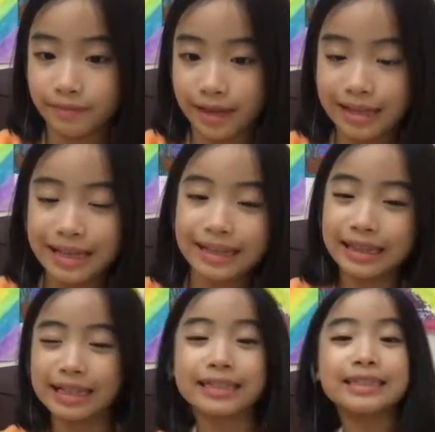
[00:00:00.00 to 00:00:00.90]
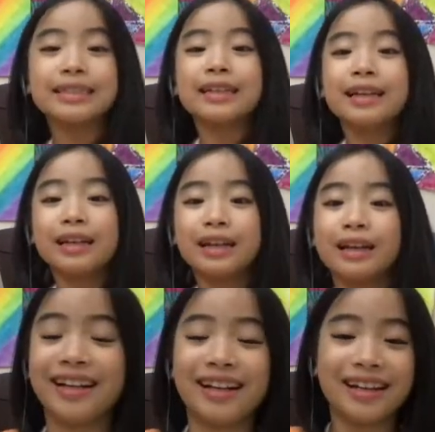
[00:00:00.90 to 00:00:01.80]
And like this.
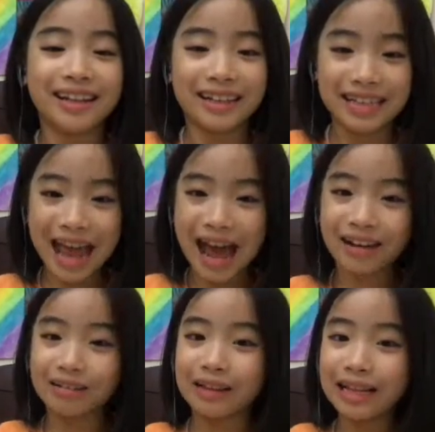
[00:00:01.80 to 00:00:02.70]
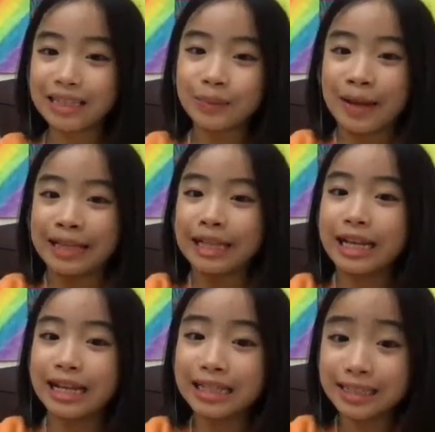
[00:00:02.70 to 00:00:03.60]
Now, let's make
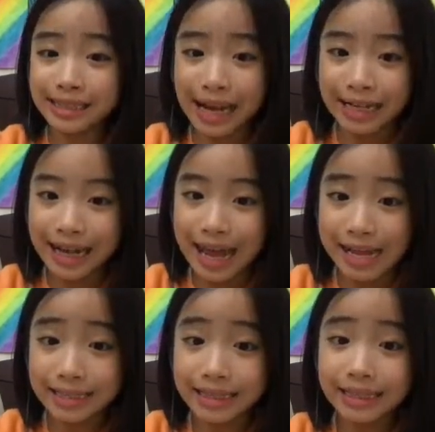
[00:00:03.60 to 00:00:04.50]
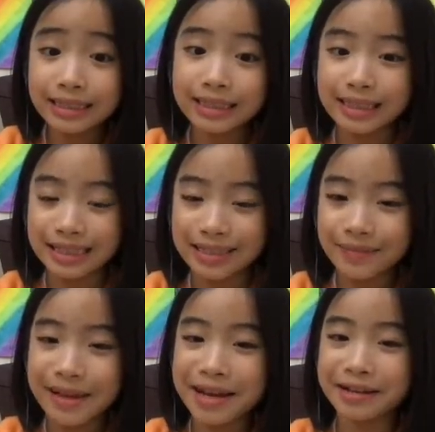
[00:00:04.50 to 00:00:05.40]
the inside S's
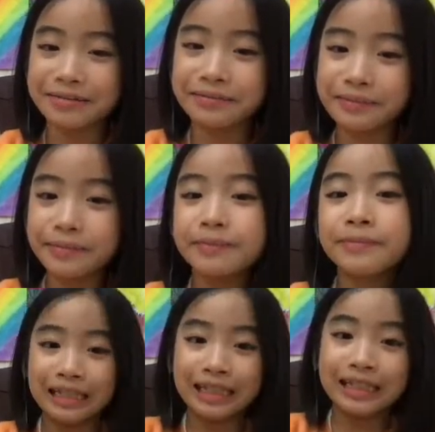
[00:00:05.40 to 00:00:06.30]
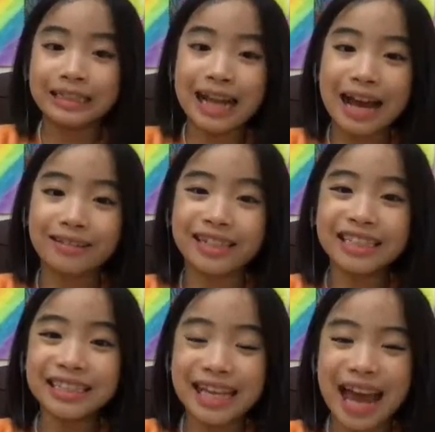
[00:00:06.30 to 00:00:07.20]
disappear. Now,
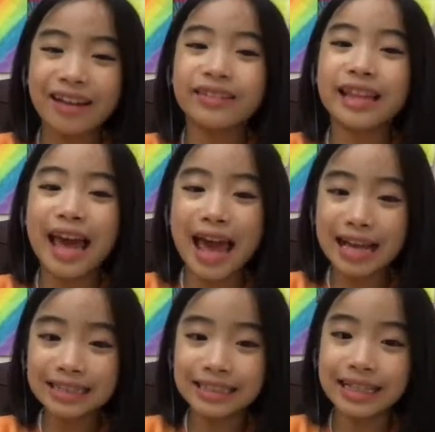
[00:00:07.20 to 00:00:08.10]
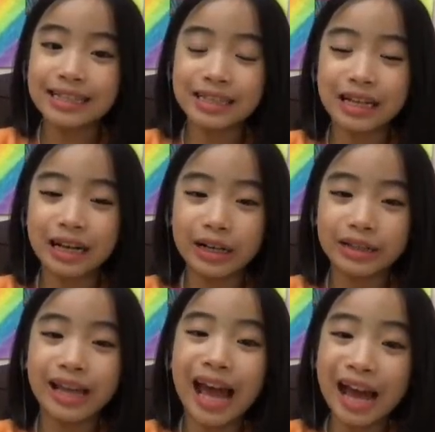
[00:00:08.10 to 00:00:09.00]
let's count the S's
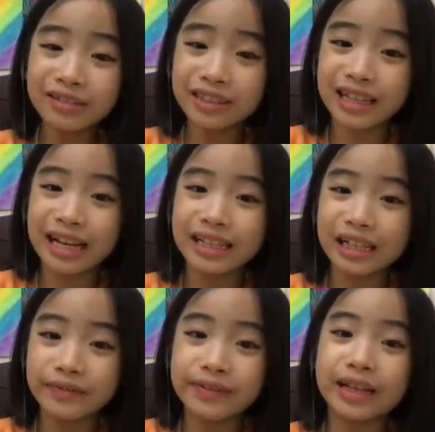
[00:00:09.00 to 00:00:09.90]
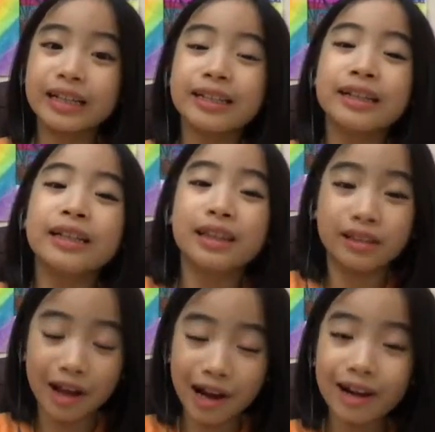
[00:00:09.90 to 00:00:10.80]
on the outside of the
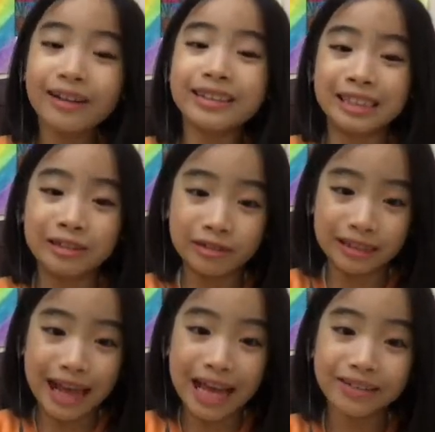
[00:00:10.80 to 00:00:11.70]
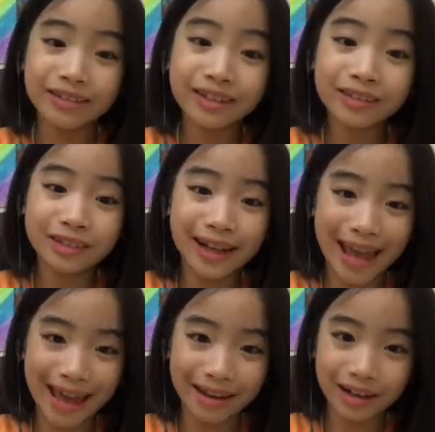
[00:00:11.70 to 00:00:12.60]
large equilateral
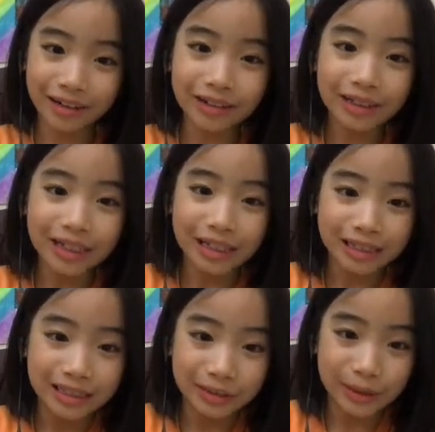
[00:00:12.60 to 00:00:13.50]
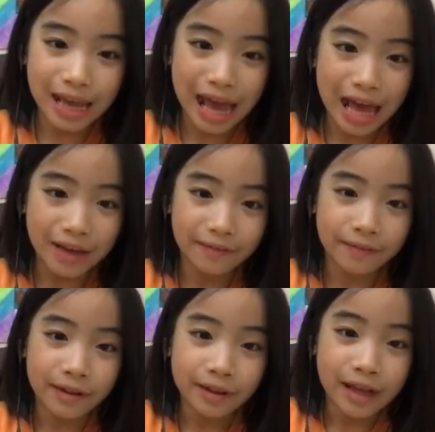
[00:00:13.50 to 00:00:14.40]
triangle. So, we have
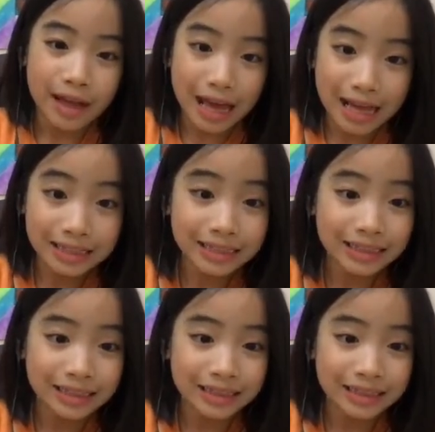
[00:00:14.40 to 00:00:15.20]
S